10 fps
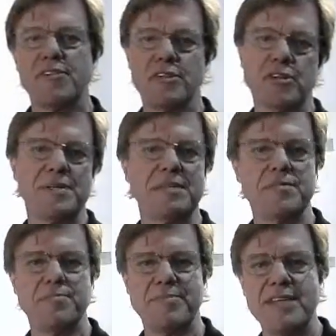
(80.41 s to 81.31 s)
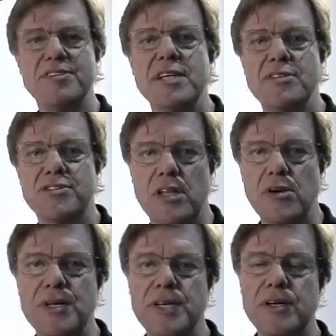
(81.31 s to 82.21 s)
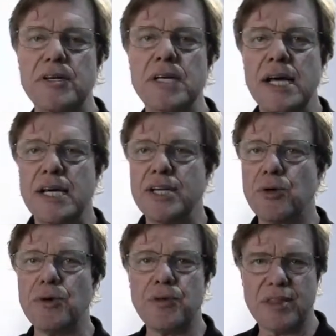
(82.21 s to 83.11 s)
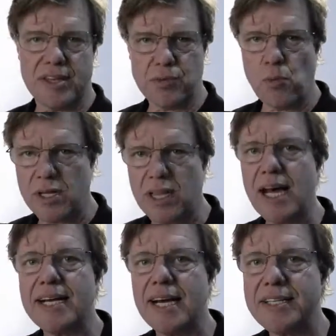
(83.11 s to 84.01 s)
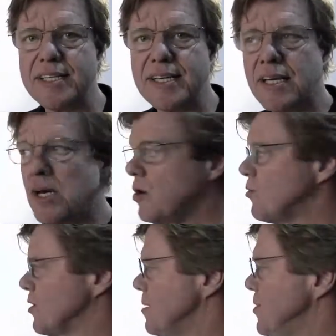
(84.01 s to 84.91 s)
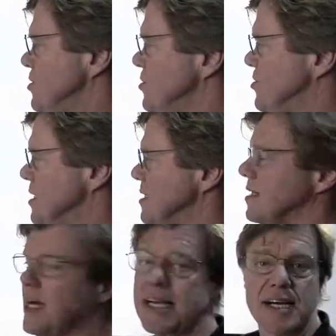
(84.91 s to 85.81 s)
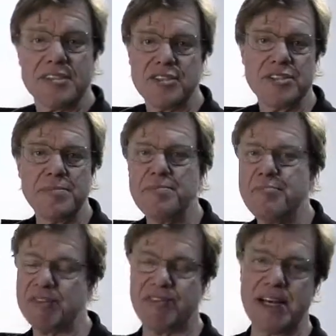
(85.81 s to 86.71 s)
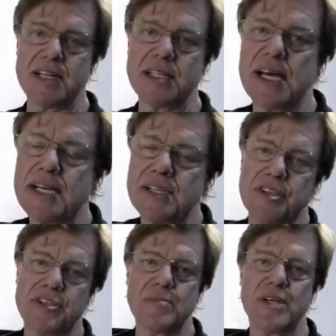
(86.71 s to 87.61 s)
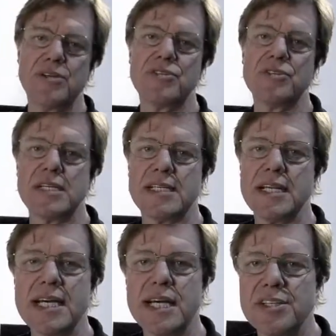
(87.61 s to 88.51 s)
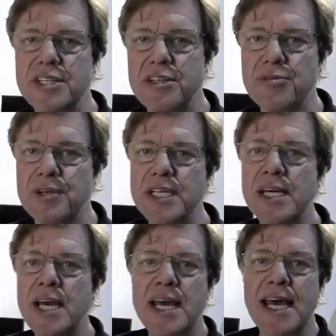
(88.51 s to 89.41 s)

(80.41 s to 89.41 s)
off a little bit basic and slow here, with this one light idea. We're going to be using the Nikon system. Big fan of the Nikon system. I use Nikon D3,